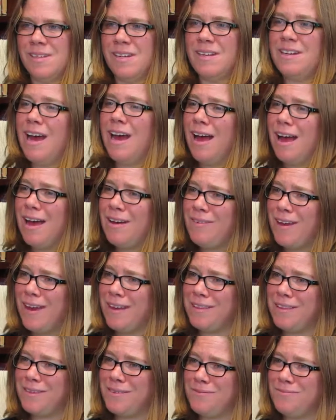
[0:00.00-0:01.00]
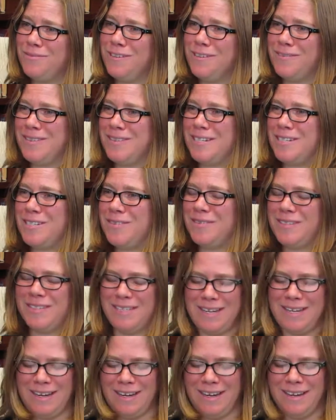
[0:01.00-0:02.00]
Now, I've had the privilege of
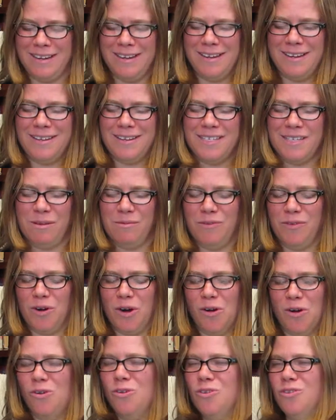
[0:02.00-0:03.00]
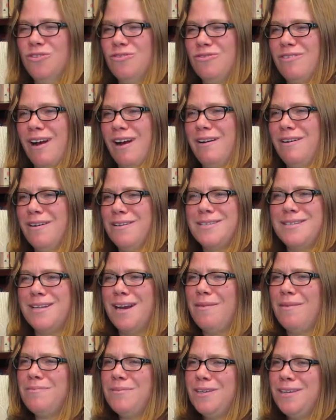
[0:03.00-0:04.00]
seeing some of our old records, and
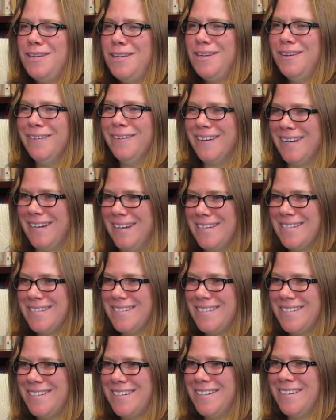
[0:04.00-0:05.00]
I'm curious